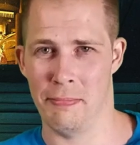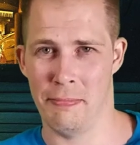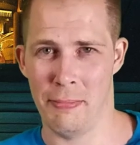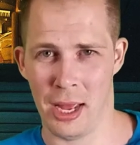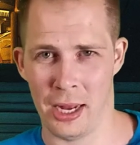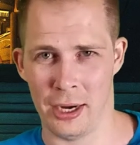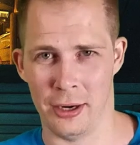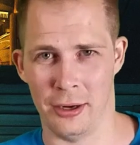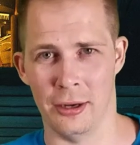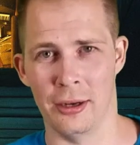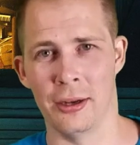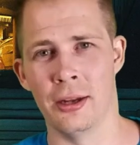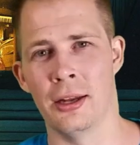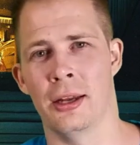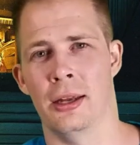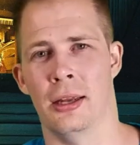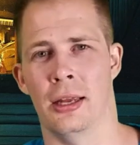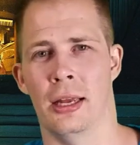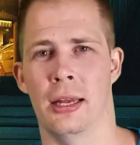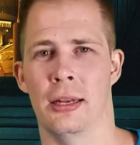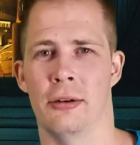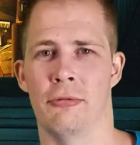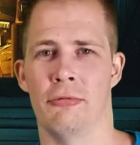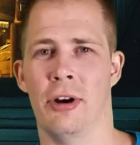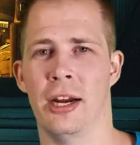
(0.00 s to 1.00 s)
meta,
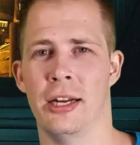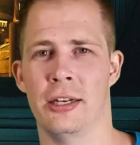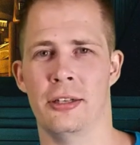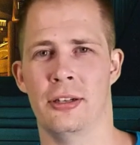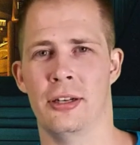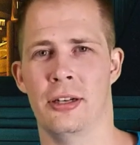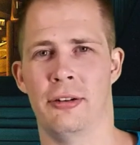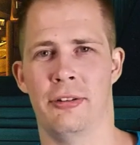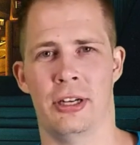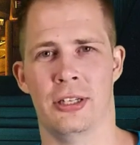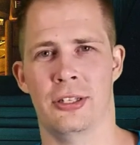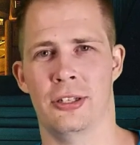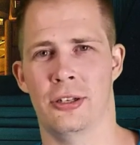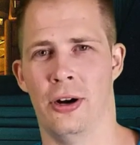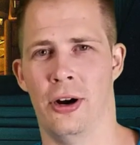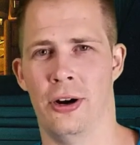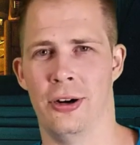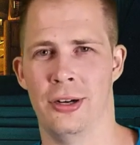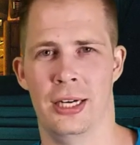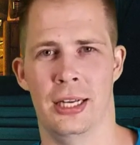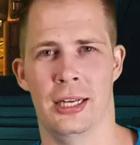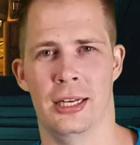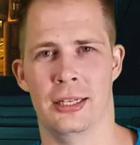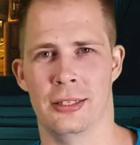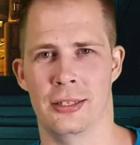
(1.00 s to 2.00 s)
and writer-director
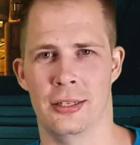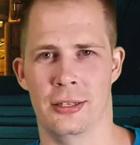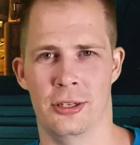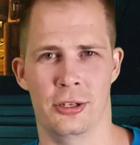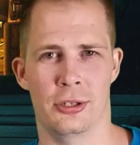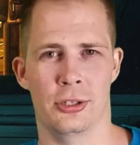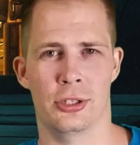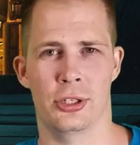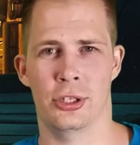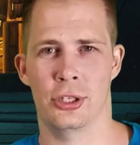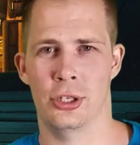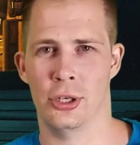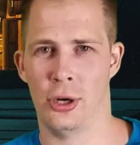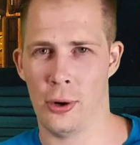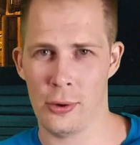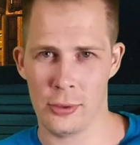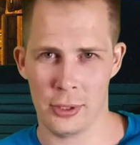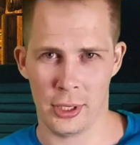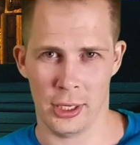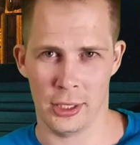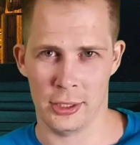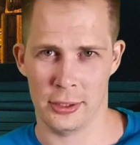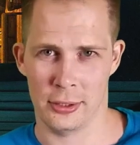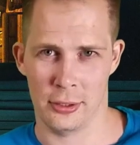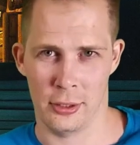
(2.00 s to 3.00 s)
Ari Aster showed
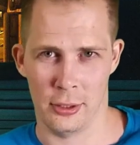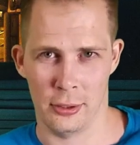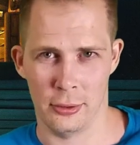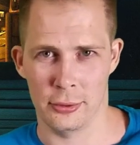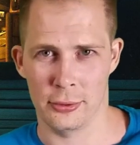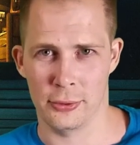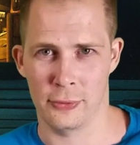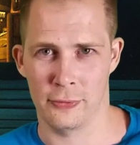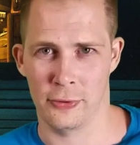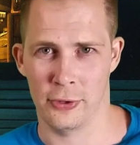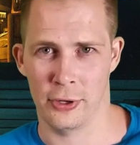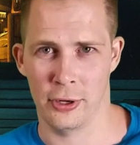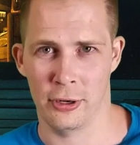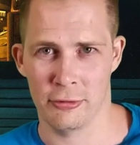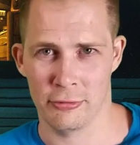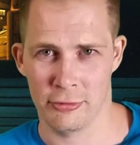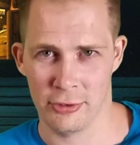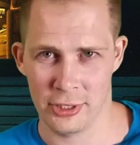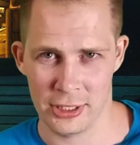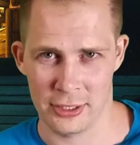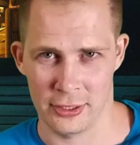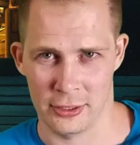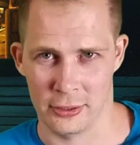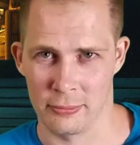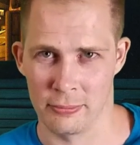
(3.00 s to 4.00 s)
us those for a
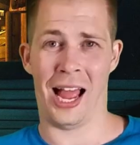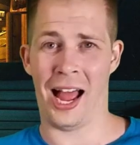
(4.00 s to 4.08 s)
reason.